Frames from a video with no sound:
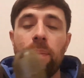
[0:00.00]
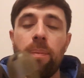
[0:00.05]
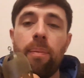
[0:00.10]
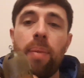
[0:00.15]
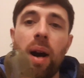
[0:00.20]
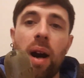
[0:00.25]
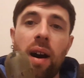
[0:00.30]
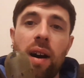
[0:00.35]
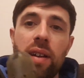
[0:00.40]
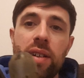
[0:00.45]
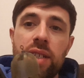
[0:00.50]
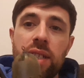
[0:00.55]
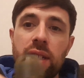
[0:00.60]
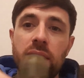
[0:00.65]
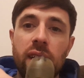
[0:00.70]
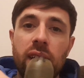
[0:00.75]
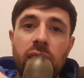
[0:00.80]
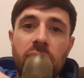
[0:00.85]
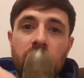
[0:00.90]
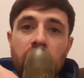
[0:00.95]
But
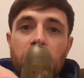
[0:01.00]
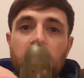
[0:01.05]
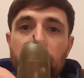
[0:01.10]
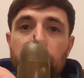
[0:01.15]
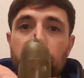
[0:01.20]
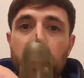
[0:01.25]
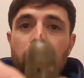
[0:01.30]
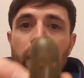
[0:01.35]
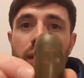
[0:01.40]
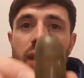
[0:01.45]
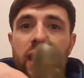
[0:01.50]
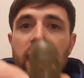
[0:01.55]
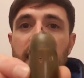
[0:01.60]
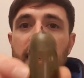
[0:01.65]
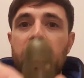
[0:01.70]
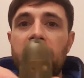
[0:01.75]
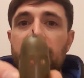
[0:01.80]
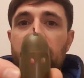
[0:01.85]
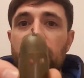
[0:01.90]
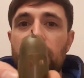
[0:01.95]
the beauty of
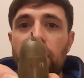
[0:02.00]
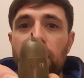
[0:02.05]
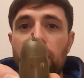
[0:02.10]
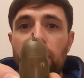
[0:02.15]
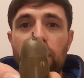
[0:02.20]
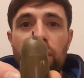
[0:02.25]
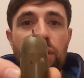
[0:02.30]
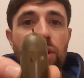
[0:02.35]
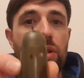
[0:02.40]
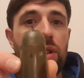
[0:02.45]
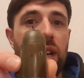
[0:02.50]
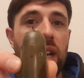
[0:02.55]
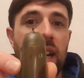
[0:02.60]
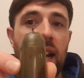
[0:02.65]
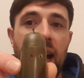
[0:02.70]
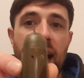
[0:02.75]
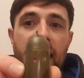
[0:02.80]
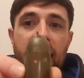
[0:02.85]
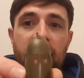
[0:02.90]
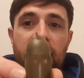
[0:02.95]
this, you can
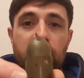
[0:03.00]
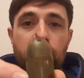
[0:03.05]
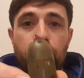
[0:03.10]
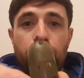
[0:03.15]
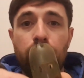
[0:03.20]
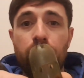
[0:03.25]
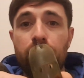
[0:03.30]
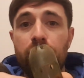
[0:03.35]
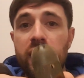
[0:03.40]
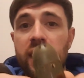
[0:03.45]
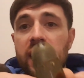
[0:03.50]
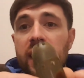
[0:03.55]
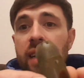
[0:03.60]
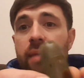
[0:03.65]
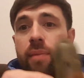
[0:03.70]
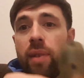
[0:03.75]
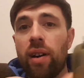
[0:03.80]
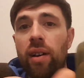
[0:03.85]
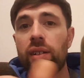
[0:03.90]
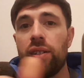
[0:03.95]
add pretty
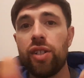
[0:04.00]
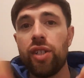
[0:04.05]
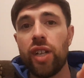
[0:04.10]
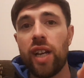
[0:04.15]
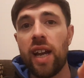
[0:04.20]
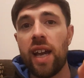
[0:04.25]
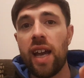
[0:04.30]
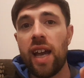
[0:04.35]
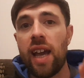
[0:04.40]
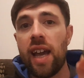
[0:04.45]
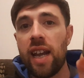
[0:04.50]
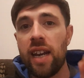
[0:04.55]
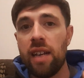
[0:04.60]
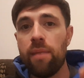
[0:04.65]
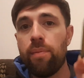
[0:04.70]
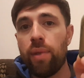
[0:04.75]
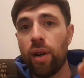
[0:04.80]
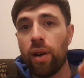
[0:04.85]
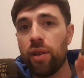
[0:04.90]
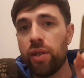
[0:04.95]
much any
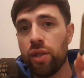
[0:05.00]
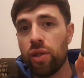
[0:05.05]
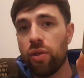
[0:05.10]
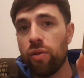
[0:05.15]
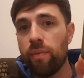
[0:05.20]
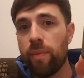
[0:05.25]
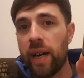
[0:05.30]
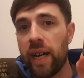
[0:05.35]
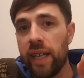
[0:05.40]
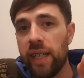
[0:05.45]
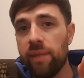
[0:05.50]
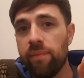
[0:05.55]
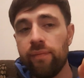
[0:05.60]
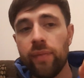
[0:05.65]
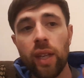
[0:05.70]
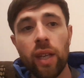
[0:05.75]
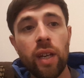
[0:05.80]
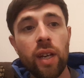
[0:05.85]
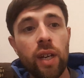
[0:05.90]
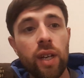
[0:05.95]
particle bait.
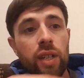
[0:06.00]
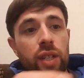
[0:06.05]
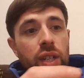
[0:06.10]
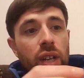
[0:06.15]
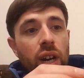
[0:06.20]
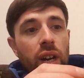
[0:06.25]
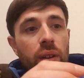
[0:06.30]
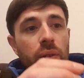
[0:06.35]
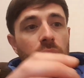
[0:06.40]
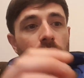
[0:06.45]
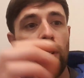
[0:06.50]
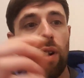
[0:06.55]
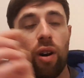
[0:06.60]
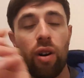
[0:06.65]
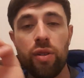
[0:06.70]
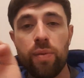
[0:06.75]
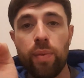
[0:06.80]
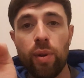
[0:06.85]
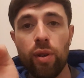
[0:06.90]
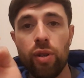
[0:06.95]
So I
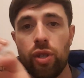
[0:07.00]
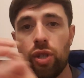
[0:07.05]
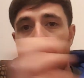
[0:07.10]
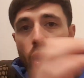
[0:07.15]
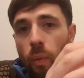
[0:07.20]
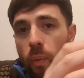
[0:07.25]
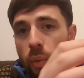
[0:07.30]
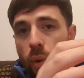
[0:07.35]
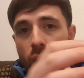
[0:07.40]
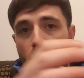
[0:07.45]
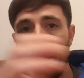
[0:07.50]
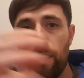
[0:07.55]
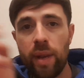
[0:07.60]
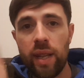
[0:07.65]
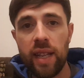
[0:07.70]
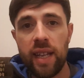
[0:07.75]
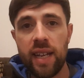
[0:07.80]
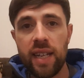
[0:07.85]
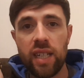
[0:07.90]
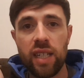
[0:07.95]
was putting chopped worm
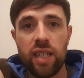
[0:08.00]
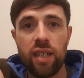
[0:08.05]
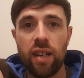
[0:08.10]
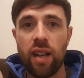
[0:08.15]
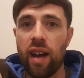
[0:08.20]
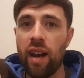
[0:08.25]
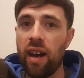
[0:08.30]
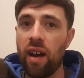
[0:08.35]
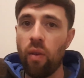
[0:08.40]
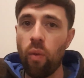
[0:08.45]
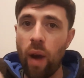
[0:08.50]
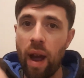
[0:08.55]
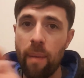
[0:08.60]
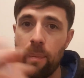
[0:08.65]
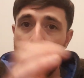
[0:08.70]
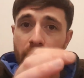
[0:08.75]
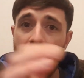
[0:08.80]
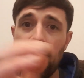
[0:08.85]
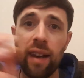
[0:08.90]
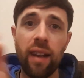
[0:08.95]
in this,
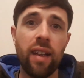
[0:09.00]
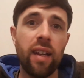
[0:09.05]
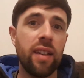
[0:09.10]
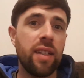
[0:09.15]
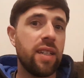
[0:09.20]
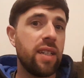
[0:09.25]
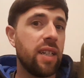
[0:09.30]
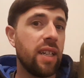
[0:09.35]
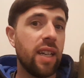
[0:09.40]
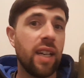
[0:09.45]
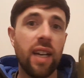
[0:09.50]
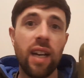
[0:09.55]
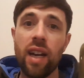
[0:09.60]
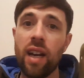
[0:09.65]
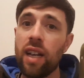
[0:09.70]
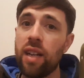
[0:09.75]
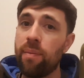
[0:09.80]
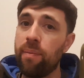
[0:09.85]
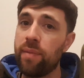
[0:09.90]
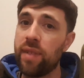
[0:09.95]
wet pellets,
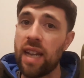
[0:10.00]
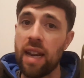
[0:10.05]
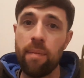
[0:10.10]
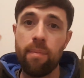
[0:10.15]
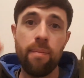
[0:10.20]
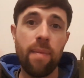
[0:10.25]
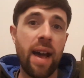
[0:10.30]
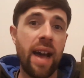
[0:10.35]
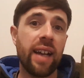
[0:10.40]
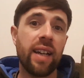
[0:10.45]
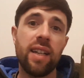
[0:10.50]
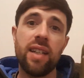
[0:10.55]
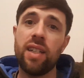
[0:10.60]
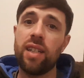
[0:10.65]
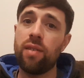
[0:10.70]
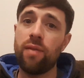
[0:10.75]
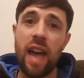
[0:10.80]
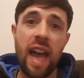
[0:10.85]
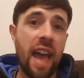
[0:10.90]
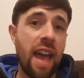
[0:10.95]
dead
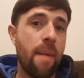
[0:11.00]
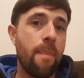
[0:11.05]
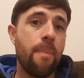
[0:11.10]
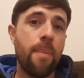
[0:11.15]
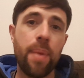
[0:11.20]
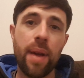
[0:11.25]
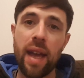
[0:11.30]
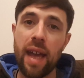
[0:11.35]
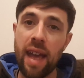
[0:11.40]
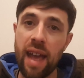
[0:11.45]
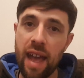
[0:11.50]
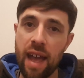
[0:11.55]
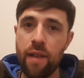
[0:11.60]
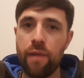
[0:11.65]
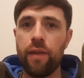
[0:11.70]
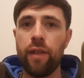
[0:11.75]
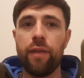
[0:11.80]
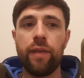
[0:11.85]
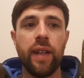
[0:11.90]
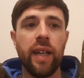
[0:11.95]
maggots, hemp,
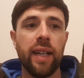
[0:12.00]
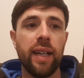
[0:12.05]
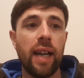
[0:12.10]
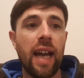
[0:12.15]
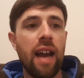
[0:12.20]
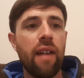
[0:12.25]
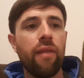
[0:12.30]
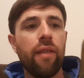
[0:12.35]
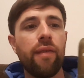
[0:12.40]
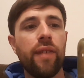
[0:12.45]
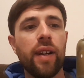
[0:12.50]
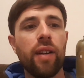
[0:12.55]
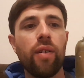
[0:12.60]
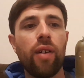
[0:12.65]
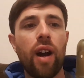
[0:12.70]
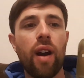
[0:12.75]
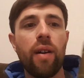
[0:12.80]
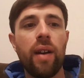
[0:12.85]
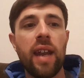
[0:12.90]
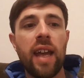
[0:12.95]
everything. Everything will
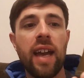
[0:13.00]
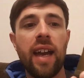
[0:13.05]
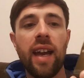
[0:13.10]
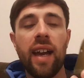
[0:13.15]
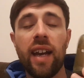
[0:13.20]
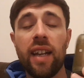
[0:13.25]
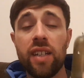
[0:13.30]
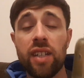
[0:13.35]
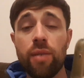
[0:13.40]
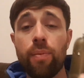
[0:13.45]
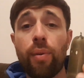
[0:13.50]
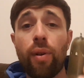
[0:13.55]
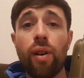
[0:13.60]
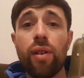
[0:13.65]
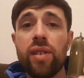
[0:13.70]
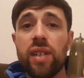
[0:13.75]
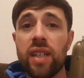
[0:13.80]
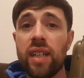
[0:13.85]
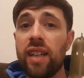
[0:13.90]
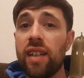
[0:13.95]
go in here, and
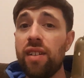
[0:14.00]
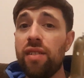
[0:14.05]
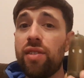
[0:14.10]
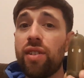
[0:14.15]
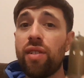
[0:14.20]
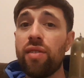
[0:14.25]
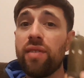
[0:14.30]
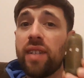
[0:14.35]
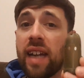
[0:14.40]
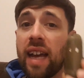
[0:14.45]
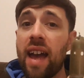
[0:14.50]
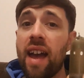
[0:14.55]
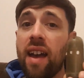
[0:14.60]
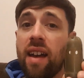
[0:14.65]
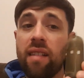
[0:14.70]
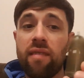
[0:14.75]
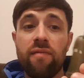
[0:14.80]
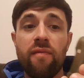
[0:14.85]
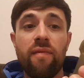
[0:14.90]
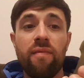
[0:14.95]
surprisingly you don't
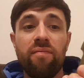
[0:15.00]
get,